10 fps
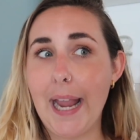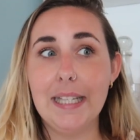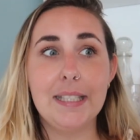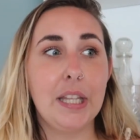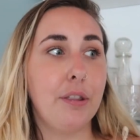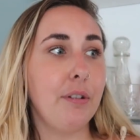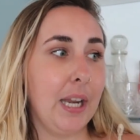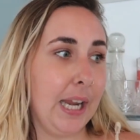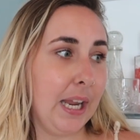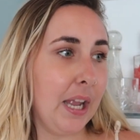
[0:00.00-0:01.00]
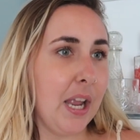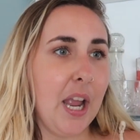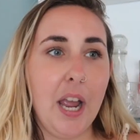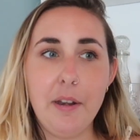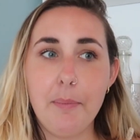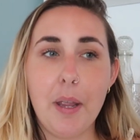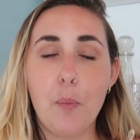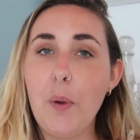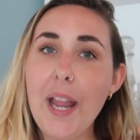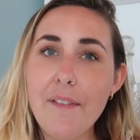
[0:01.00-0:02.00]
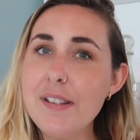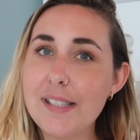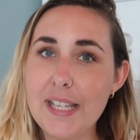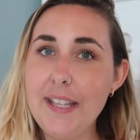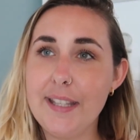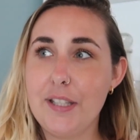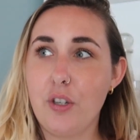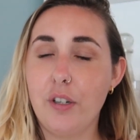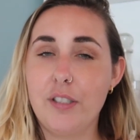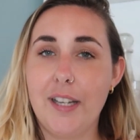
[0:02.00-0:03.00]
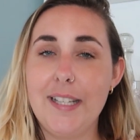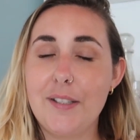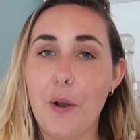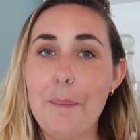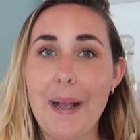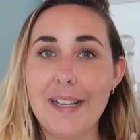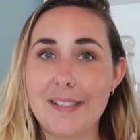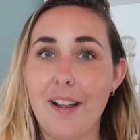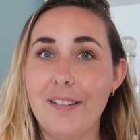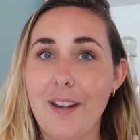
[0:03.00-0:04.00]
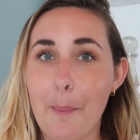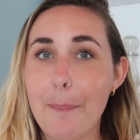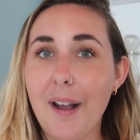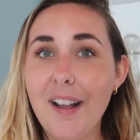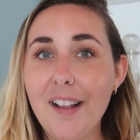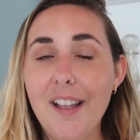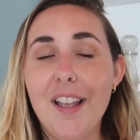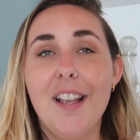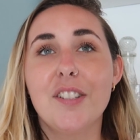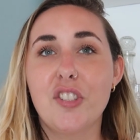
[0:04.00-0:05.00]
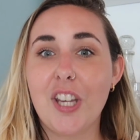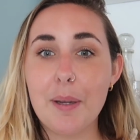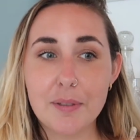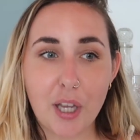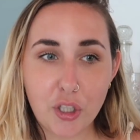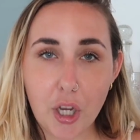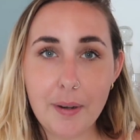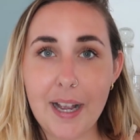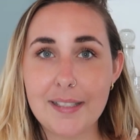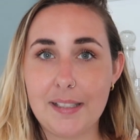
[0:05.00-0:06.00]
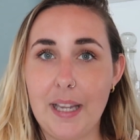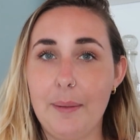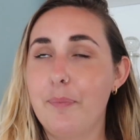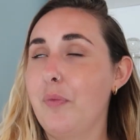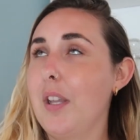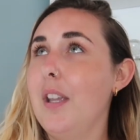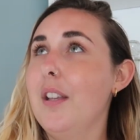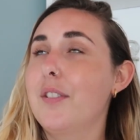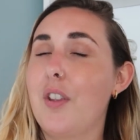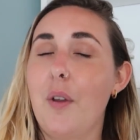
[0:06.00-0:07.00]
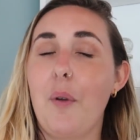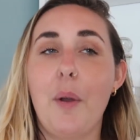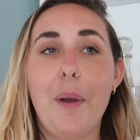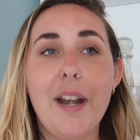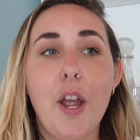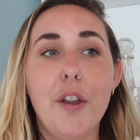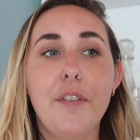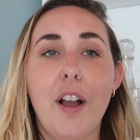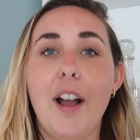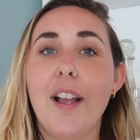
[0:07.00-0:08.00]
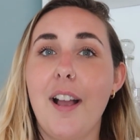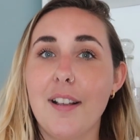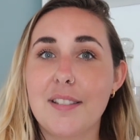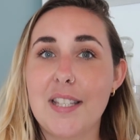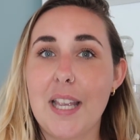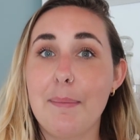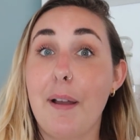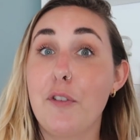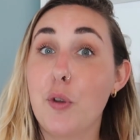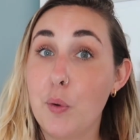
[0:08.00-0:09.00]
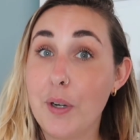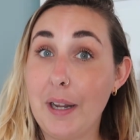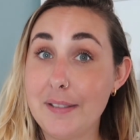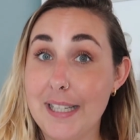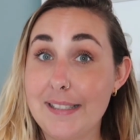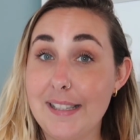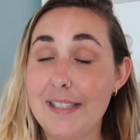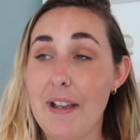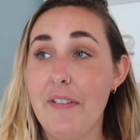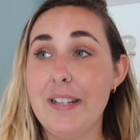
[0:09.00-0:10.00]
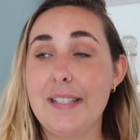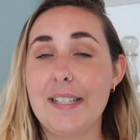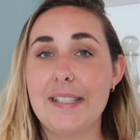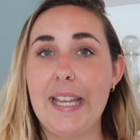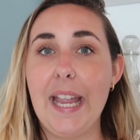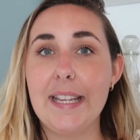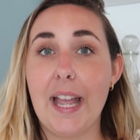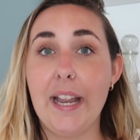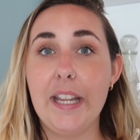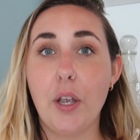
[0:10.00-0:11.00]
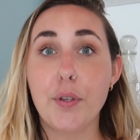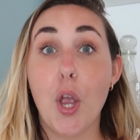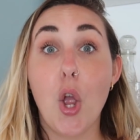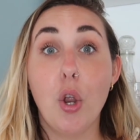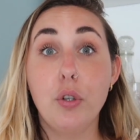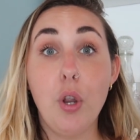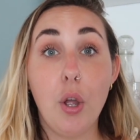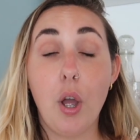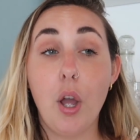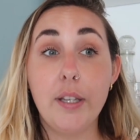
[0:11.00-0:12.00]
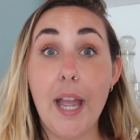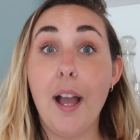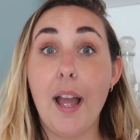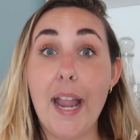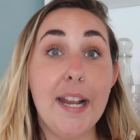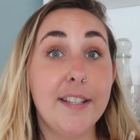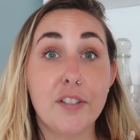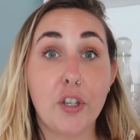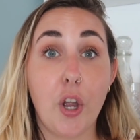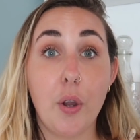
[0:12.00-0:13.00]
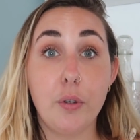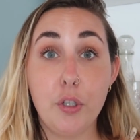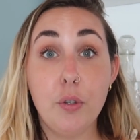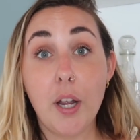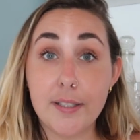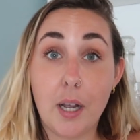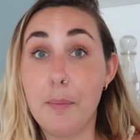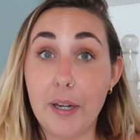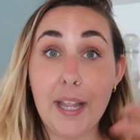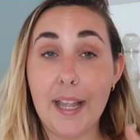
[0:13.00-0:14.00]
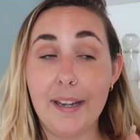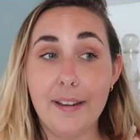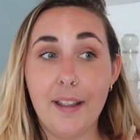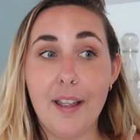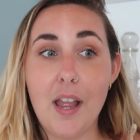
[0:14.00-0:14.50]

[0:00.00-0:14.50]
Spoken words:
83. And I'm like, we haven't seen this doctor and he's gone past our number. So Jake was like, go ask him. So I went over, I asked him, have you called out 67 and 68 yet? And he goes, no, yeah, ages ago, you guys come on in.